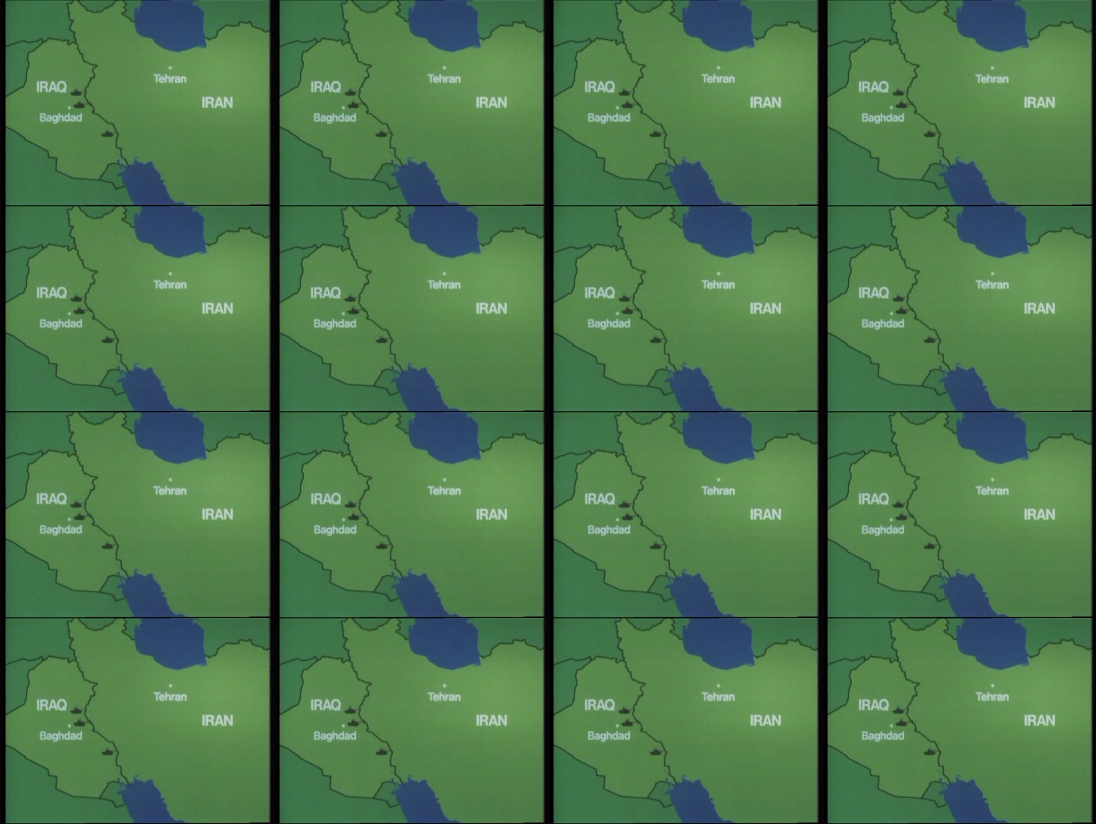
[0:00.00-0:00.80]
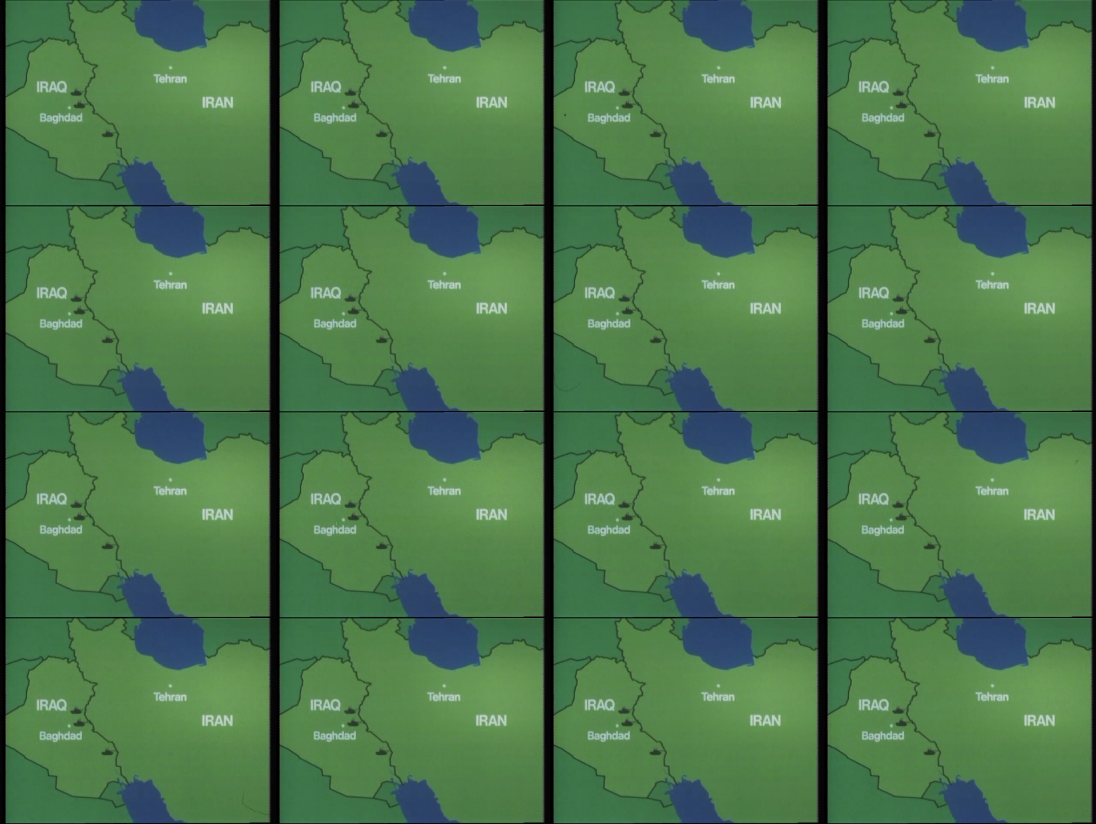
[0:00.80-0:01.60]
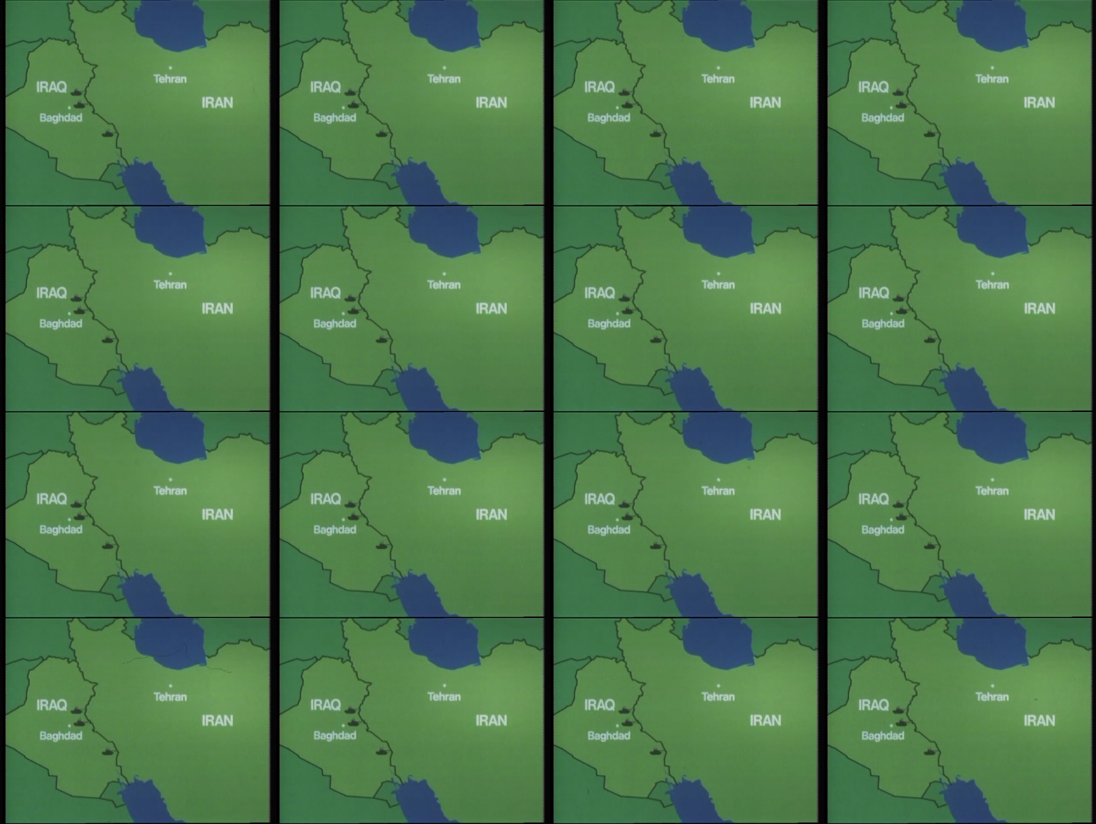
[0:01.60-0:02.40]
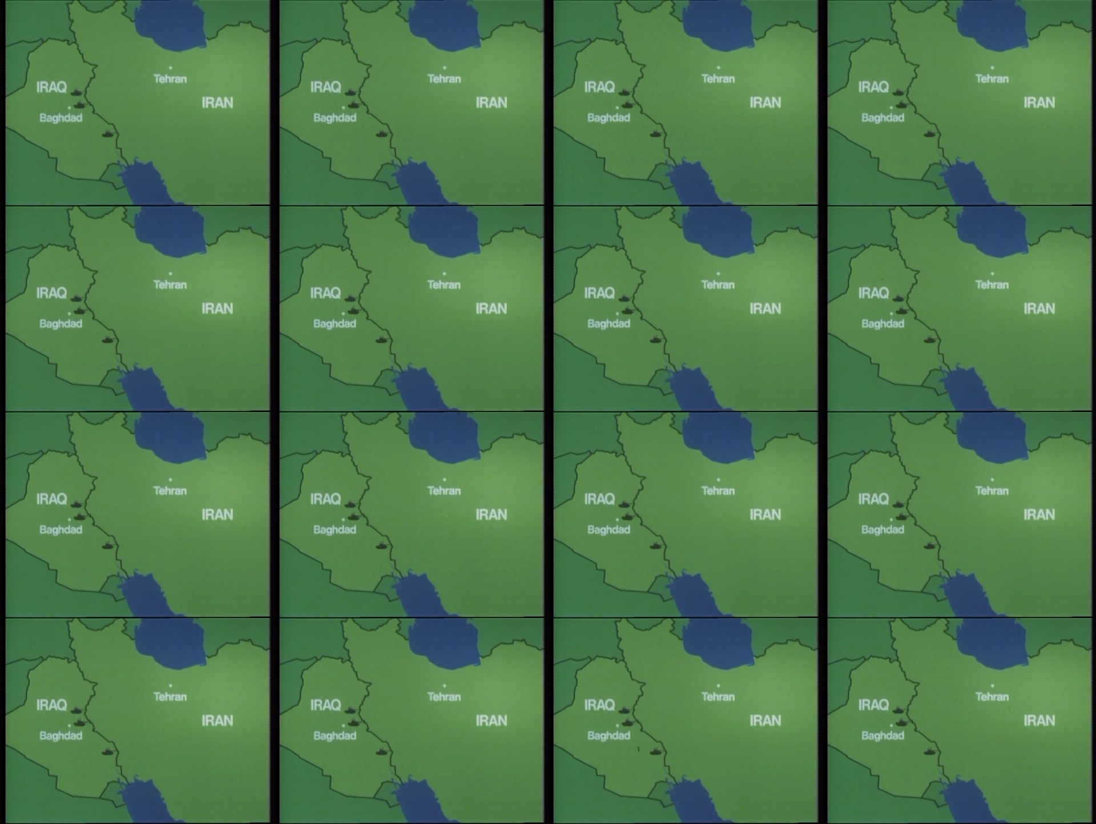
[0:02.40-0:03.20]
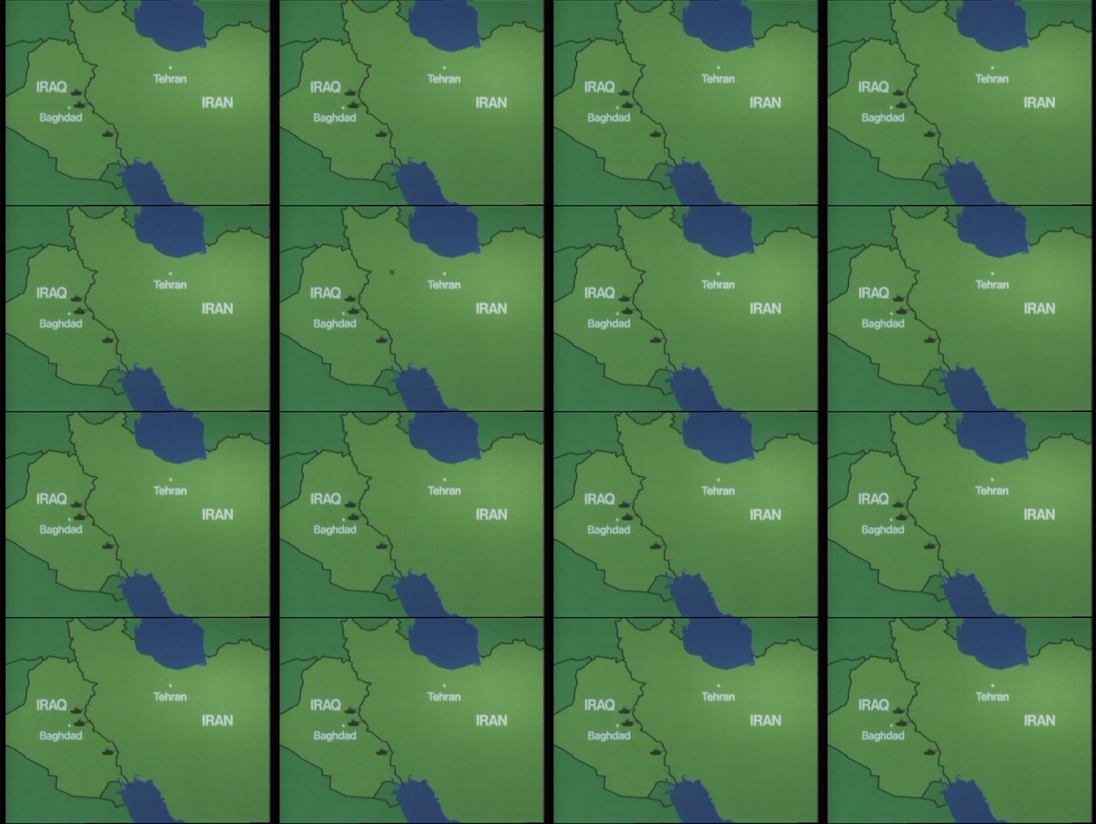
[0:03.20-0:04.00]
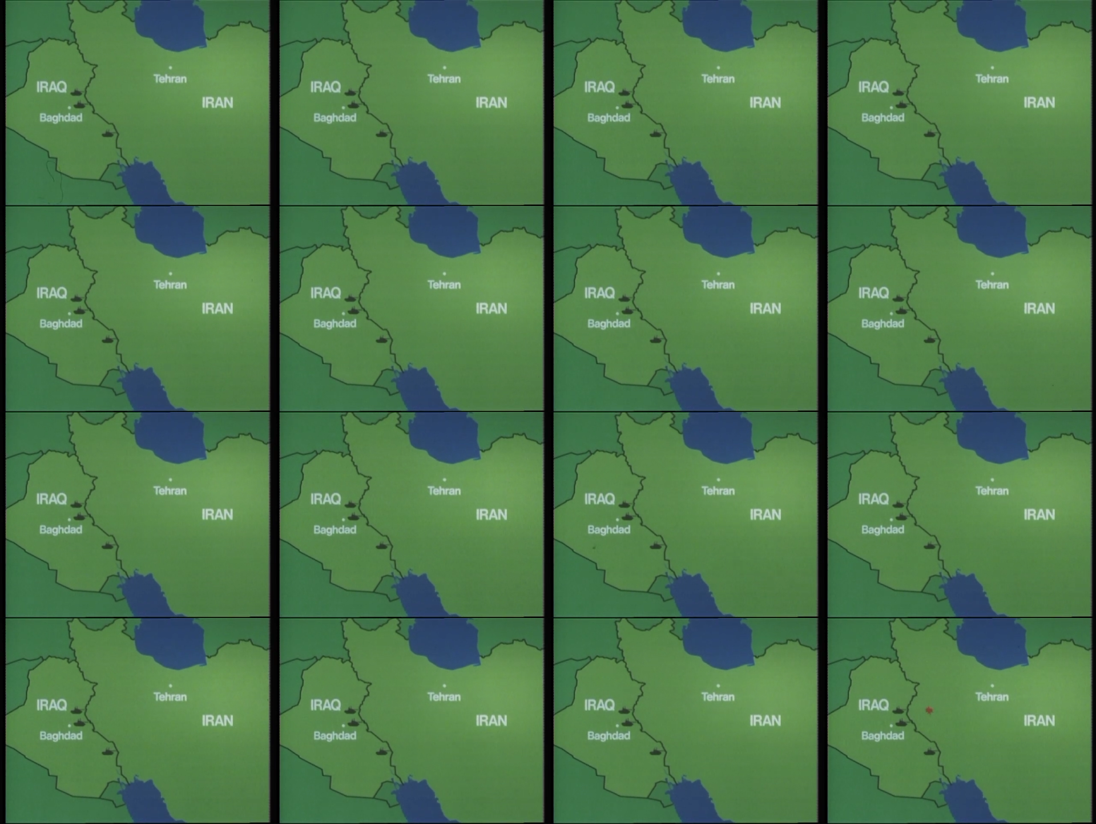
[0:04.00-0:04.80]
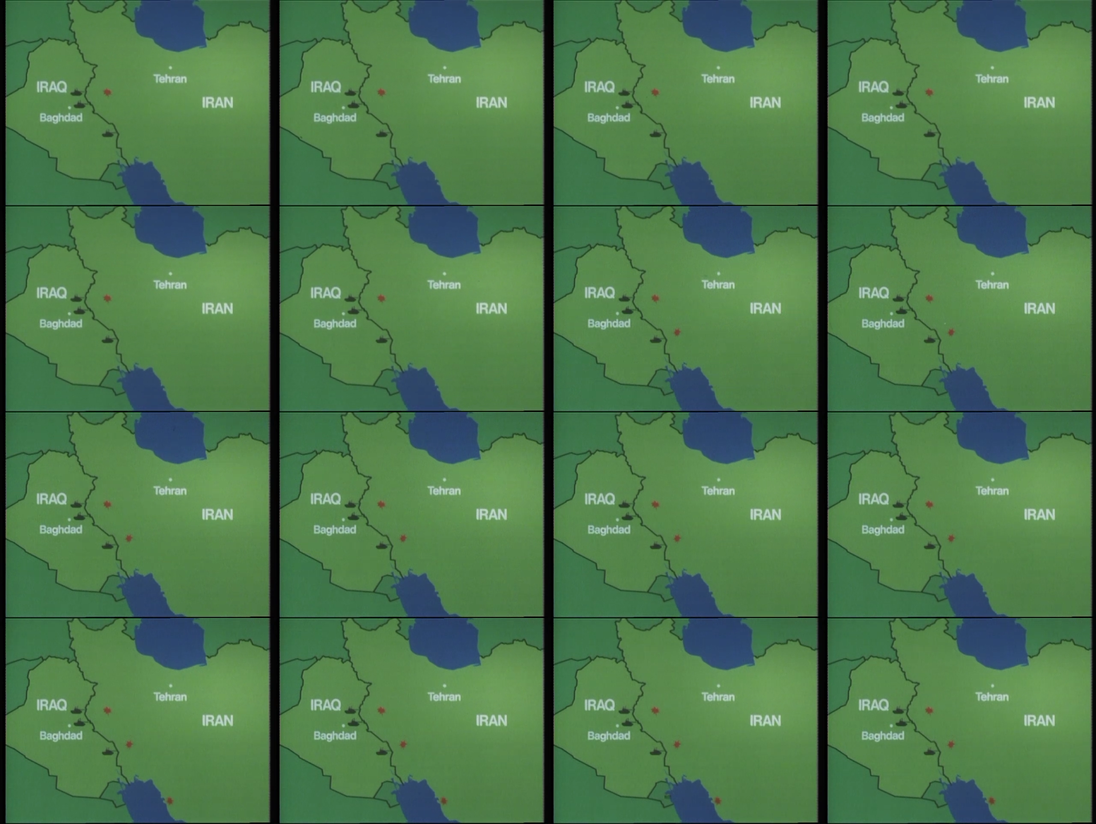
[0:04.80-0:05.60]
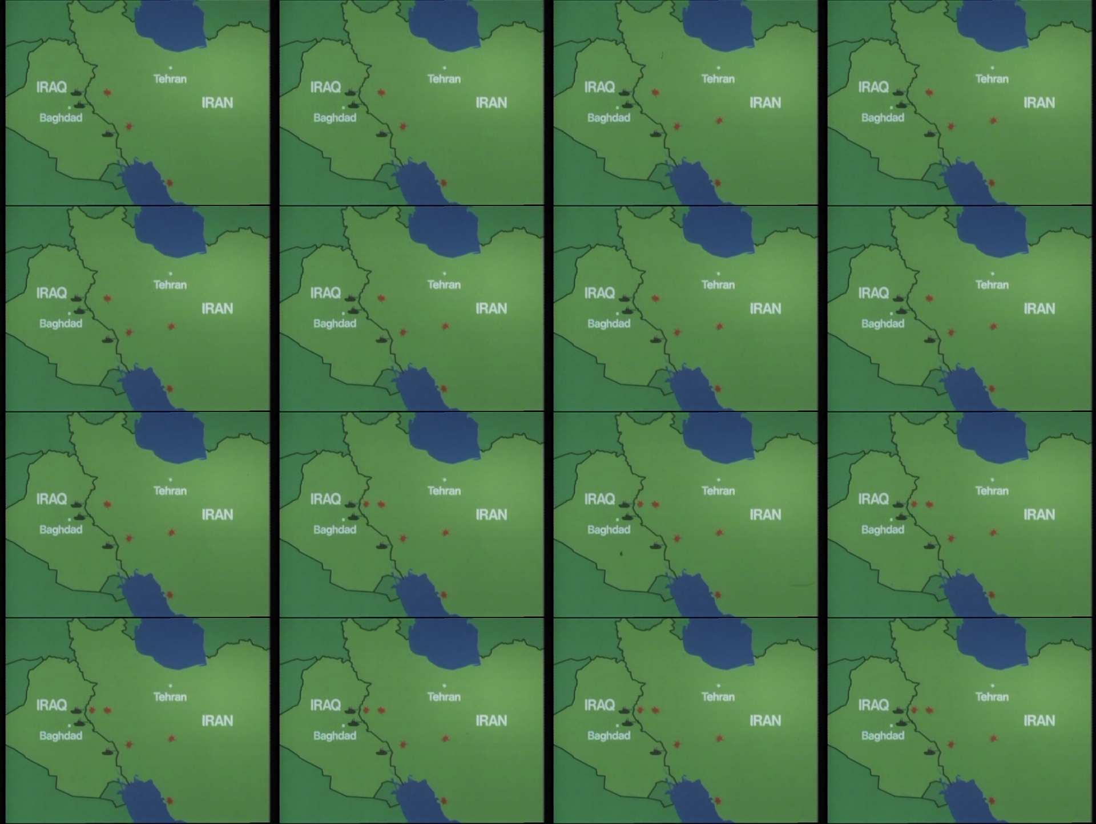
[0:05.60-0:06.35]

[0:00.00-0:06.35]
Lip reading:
[unreadable: no face in view]